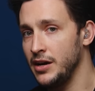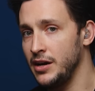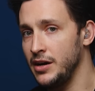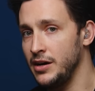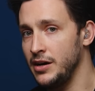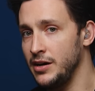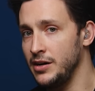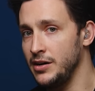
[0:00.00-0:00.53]

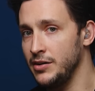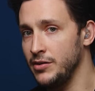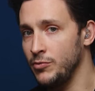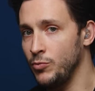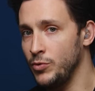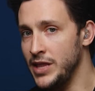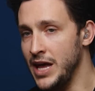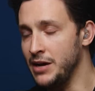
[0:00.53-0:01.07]
Uh,
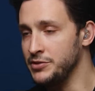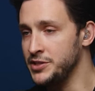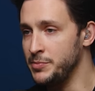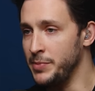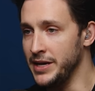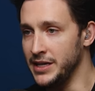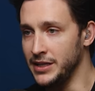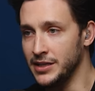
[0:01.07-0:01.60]
without
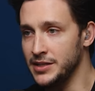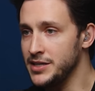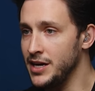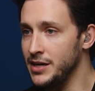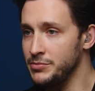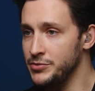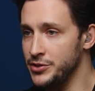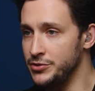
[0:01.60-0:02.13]
spending the
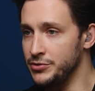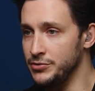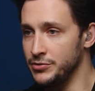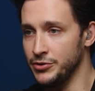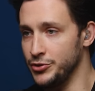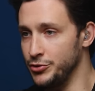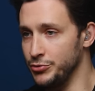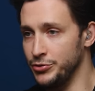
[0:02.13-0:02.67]
time to do
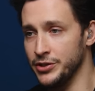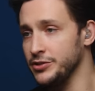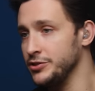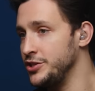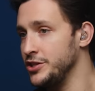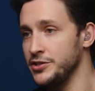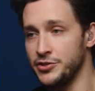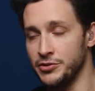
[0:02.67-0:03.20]
your due
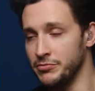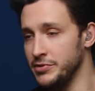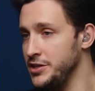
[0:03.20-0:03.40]
diligence or